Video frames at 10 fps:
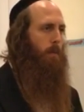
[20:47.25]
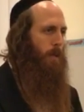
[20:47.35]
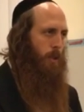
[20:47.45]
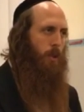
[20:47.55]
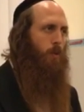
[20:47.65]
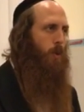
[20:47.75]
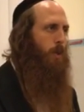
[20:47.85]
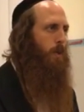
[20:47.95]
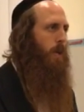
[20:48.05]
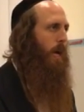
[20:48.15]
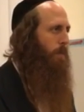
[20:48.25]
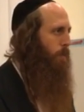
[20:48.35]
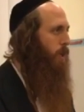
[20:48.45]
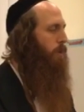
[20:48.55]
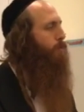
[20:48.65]
but don't worry, I'm
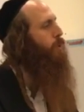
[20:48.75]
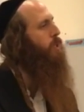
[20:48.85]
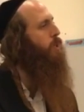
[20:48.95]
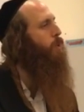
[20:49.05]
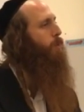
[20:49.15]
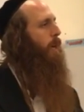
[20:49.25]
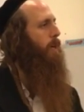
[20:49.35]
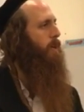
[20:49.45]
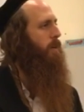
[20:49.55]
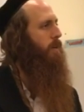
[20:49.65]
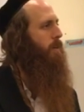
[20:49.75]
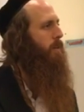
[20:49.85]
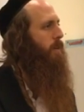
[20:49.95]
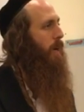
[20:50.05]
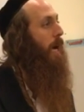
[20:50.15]
going to bring you back
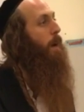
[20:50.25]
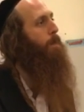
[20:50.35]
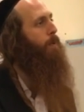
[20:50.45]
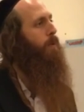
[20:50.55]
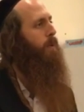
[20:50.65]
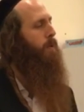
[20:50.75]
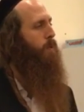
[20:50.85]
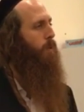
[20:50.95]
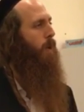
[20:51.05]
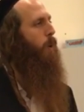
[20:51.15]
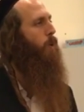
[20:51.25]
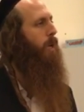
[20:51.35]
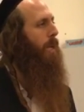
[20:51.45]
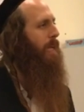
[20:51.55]
up to the Holy Land.